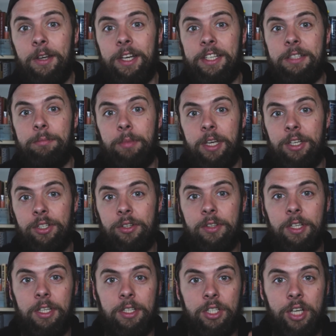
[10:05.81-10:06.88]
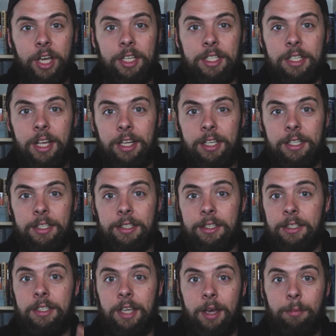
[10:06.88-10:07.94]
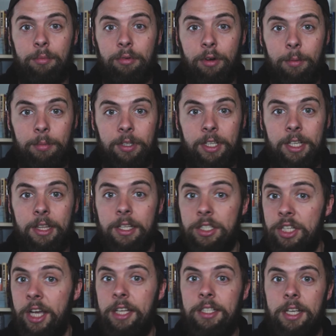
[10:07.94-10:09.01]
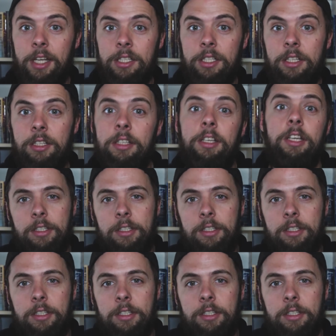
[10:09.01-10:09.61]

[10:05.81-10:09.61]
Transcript: is make sure that your chain slack is set properly, the chain tension.